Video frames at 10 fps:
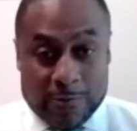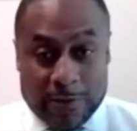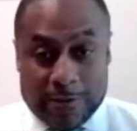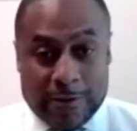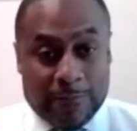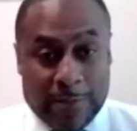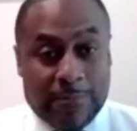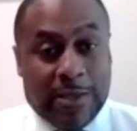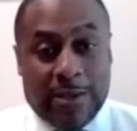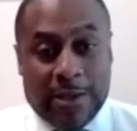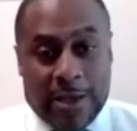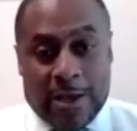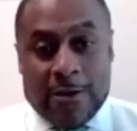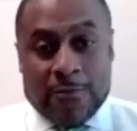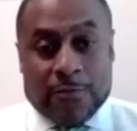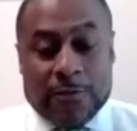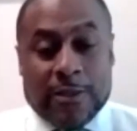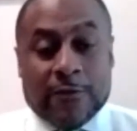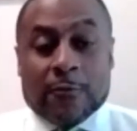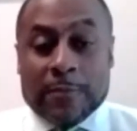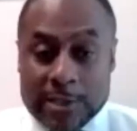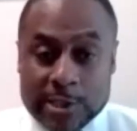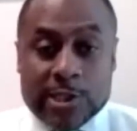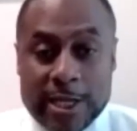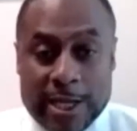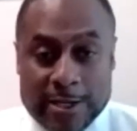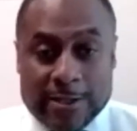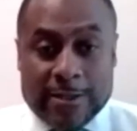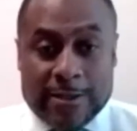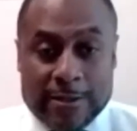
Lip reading: Like, maybe the information chain